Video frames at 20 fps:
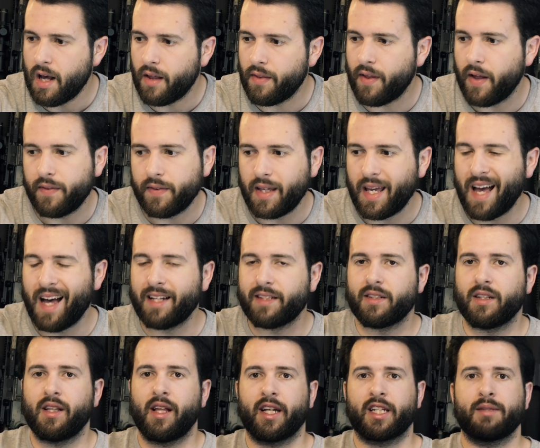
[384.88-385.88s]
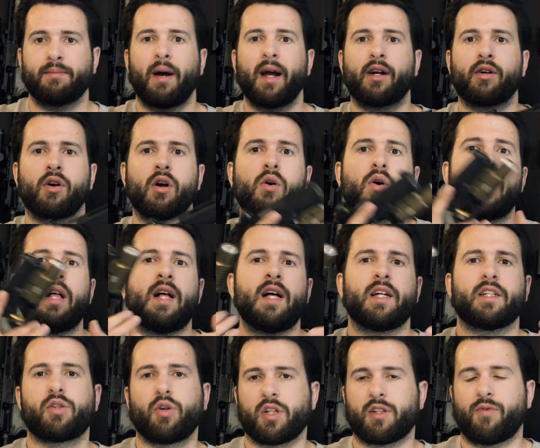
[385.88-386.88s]
than the SLX Micro.
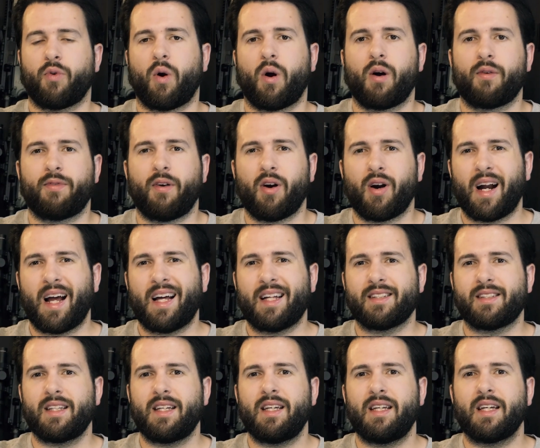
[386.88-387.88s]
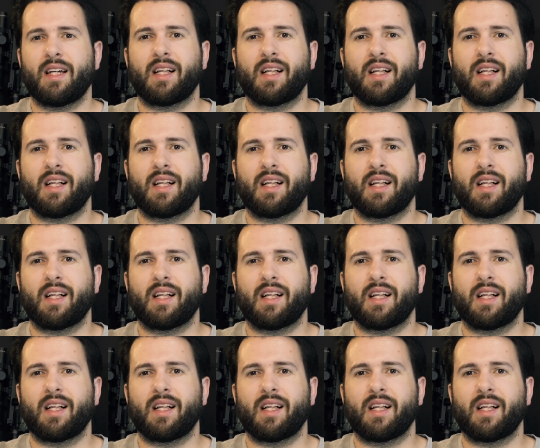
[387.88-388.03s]
So as far as the